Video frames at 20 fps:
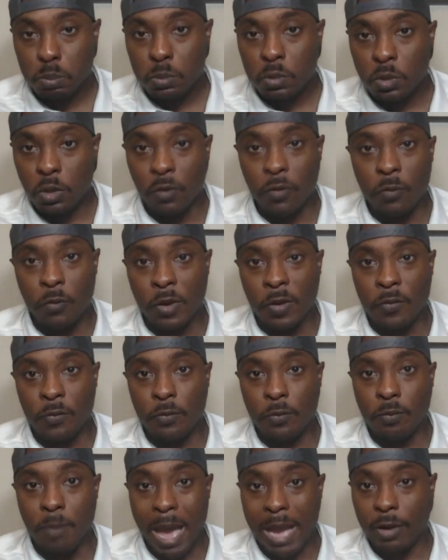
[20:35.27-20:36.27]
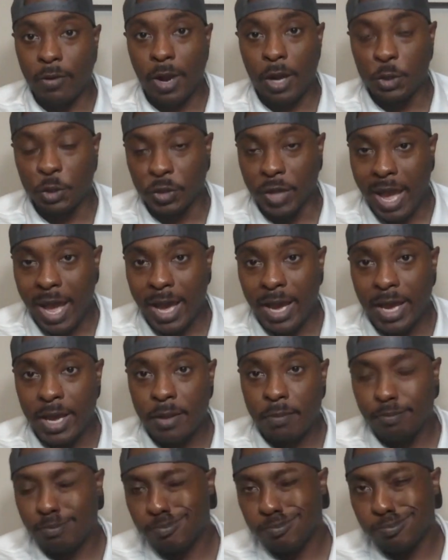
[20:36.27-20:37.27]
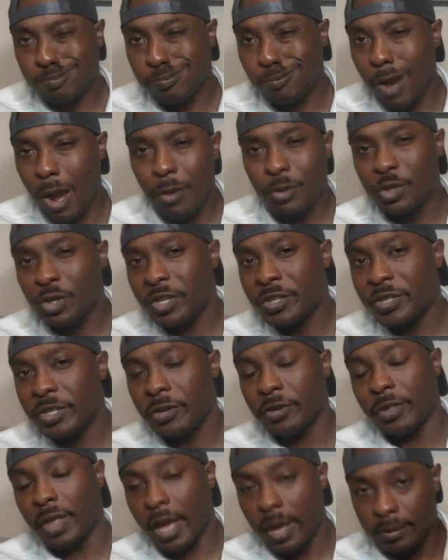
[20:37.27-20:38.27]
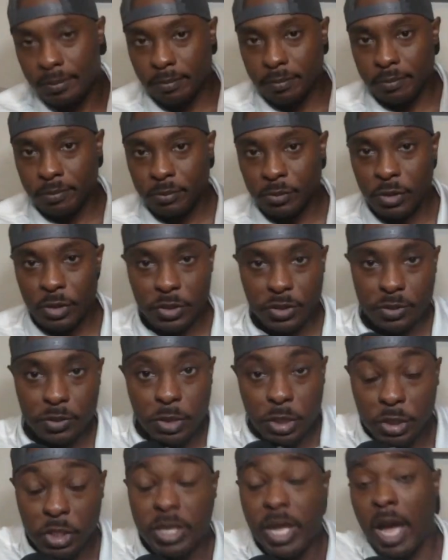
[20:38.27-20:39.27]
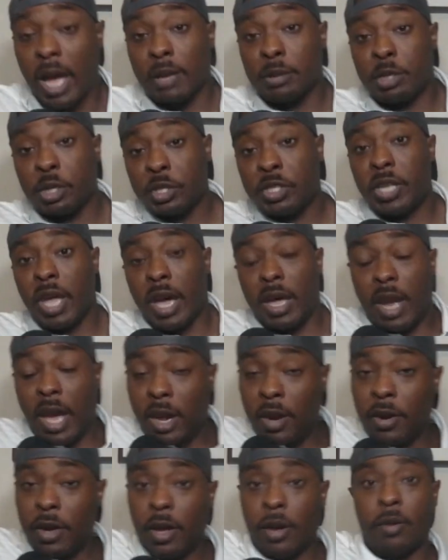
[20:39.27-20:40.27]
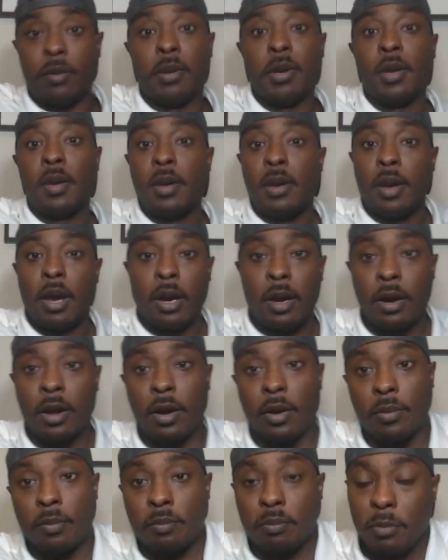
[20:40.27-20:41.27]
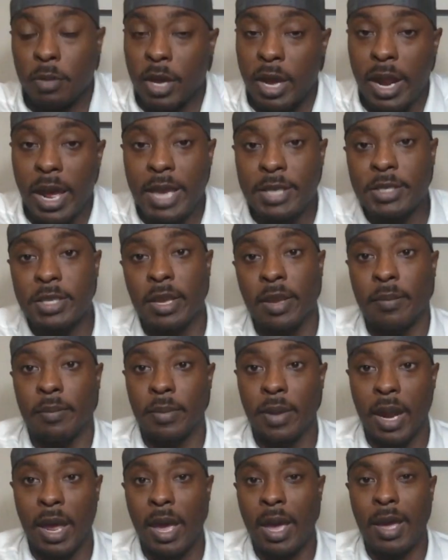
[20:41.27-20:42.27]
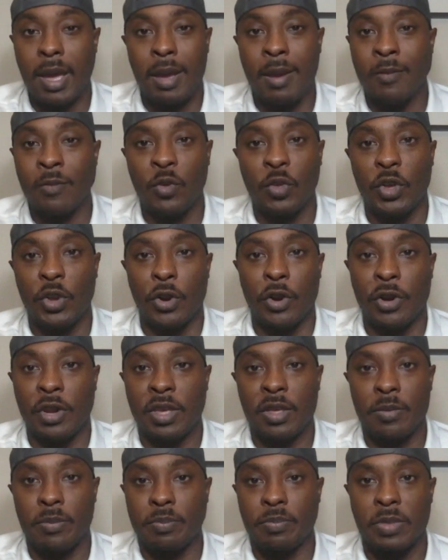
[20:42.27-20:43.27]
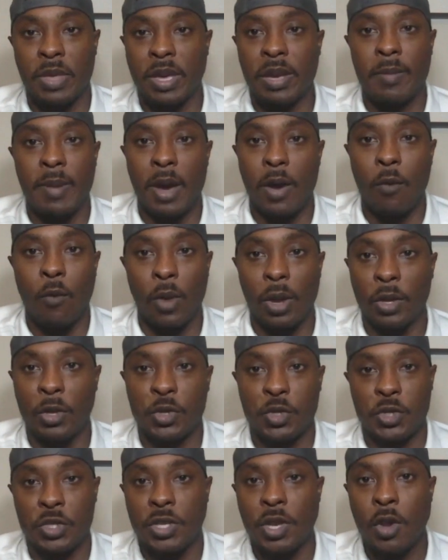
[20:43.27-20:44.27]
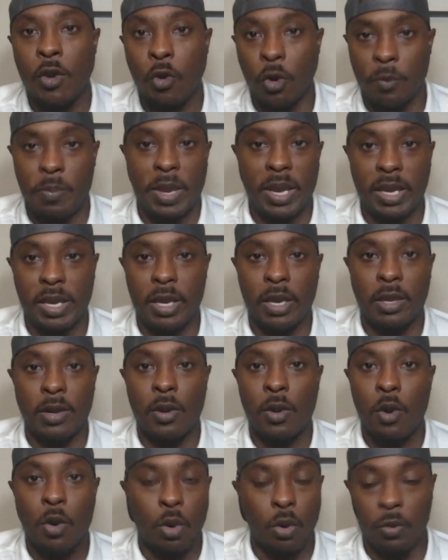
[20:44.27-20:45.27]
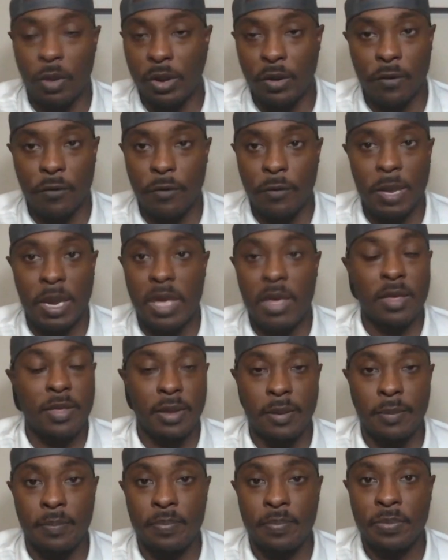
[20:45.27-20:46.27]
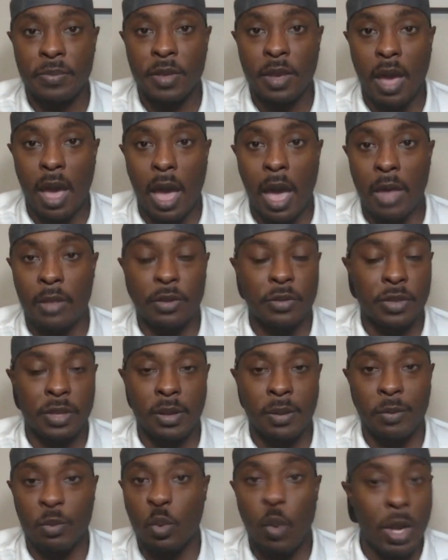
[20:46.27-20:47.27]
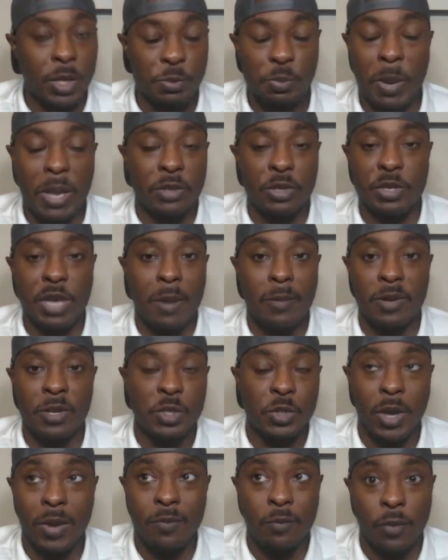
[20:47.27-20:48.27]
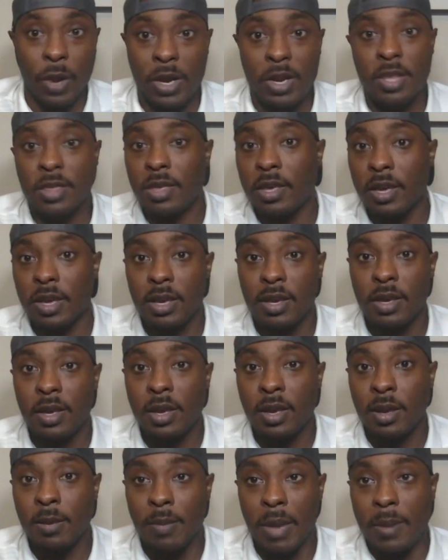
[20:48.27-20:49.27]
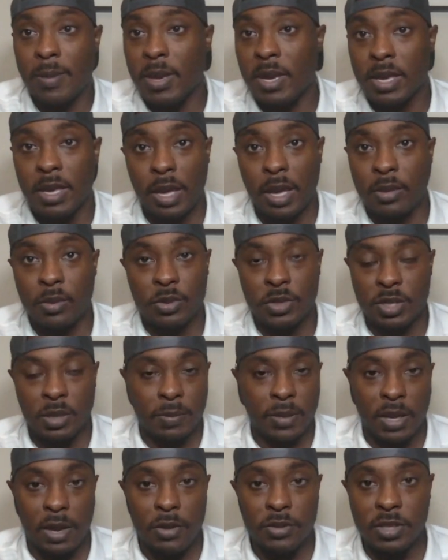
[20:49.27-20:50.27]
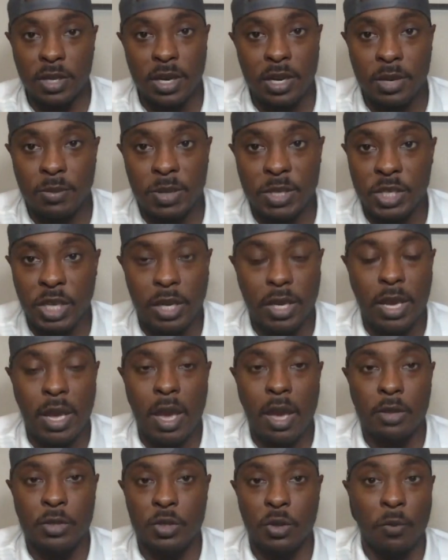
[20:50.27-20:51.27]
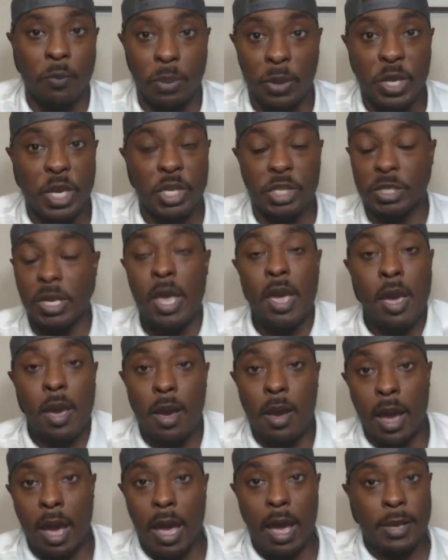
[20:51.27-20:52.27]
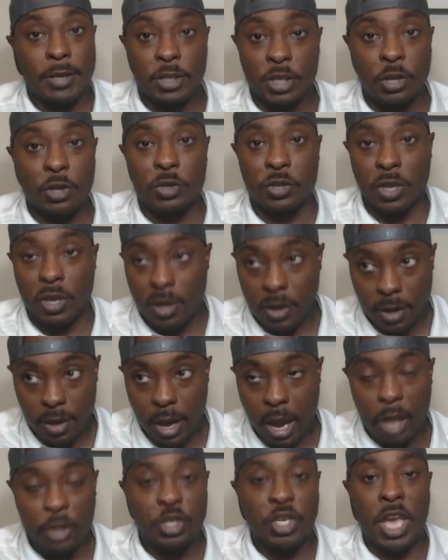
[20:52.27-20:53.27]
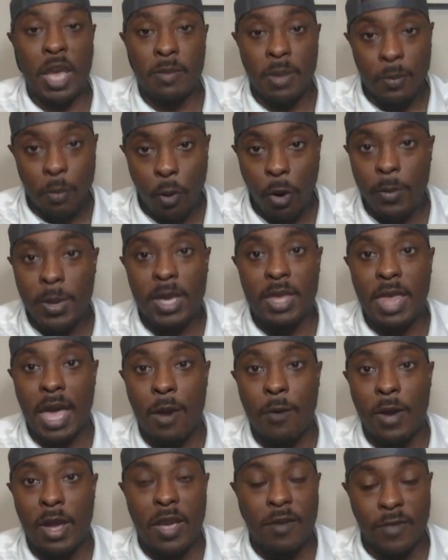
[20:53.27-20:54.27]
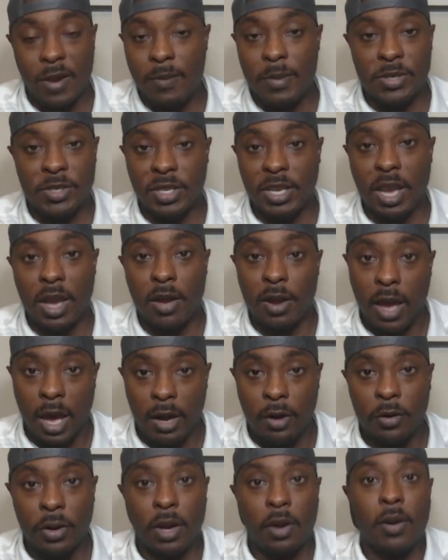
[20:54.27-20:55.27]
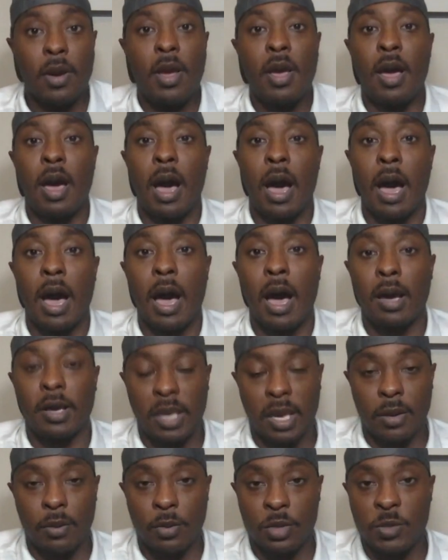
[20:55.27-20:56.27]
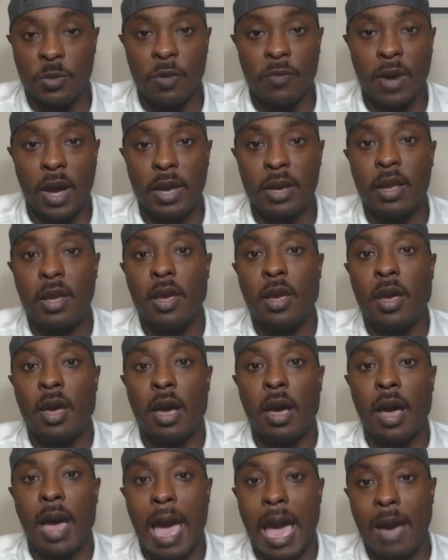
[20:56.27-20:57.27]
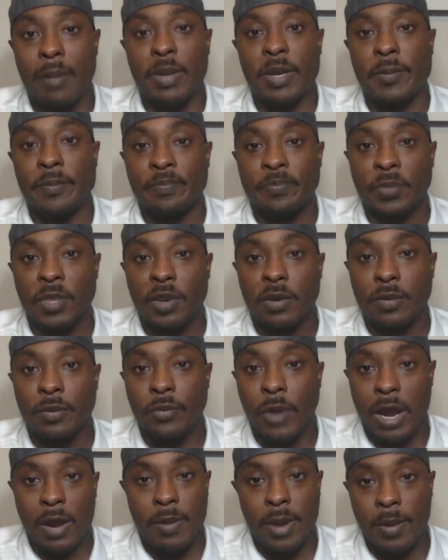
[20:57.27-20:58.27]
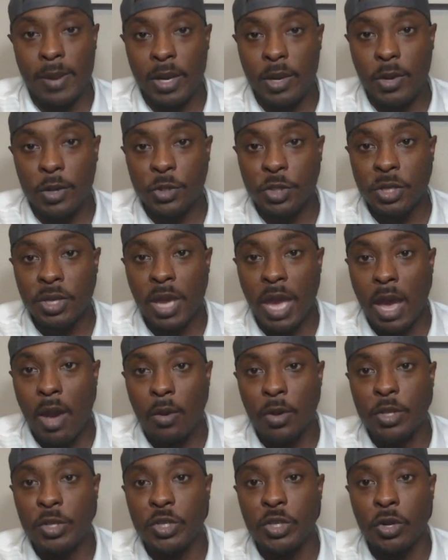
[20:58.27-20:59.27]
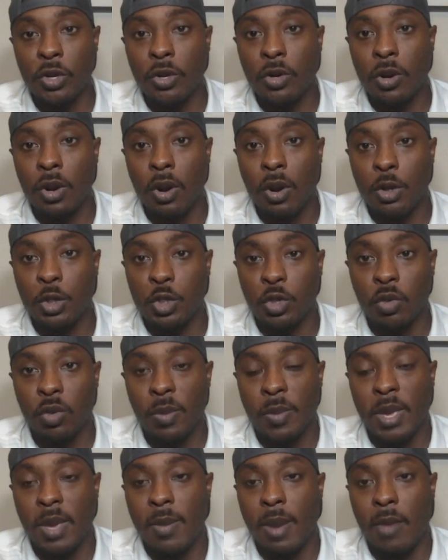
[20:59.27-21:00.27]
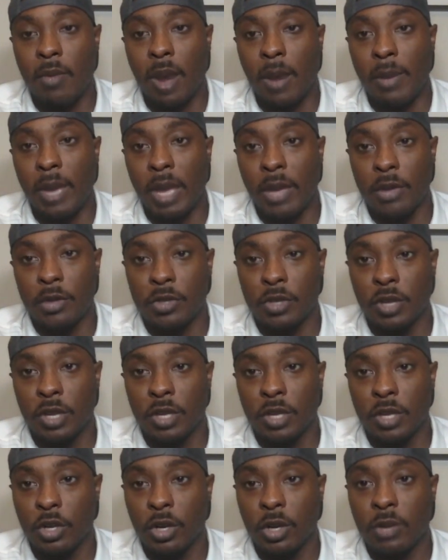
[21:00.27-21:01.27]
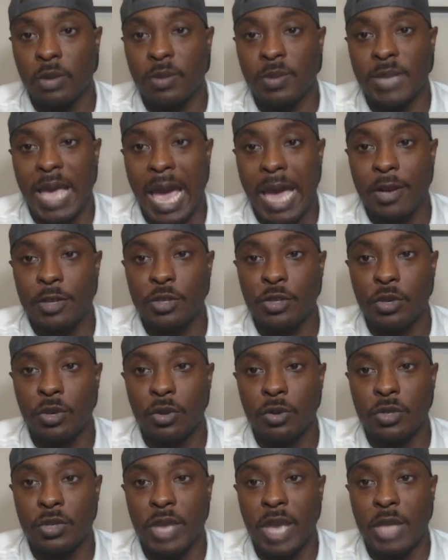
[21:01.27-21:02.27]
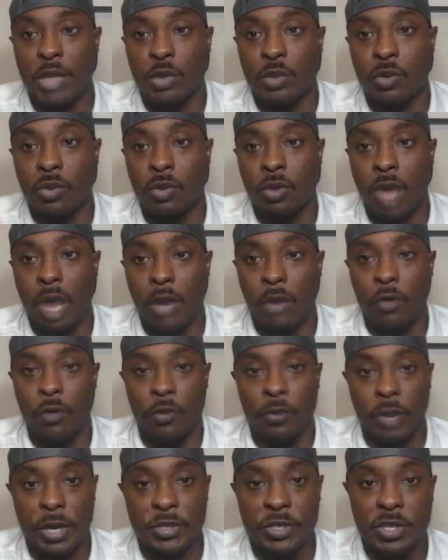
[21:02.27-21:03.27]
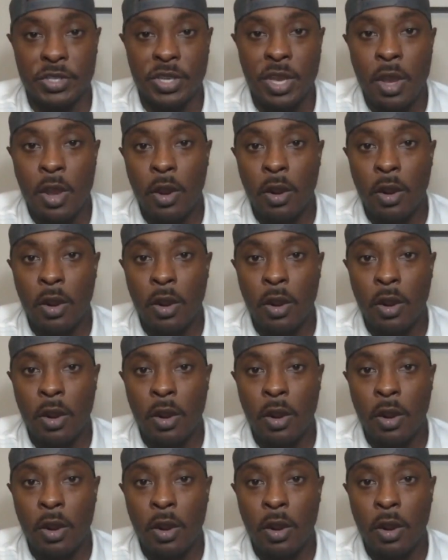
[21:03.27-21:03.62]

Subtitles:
So if Matt Corral's your guy, why would you consider that? Just thought. I don't know. You got to ask them. But I haven't really heard anything about Willis or Pickett or Ritter from any of them. Other than like, we watched Panthers Confidential, I haven't read anything. Maybe there was something else I need to be checking out. So please, seriously, educate me, point me in that way if I'm missing out. I don't know. Again, let's move on. Abby, Friday Mailbag question. How concerned should we be about Robbie Anderson in terms of his attitude / locker room presence,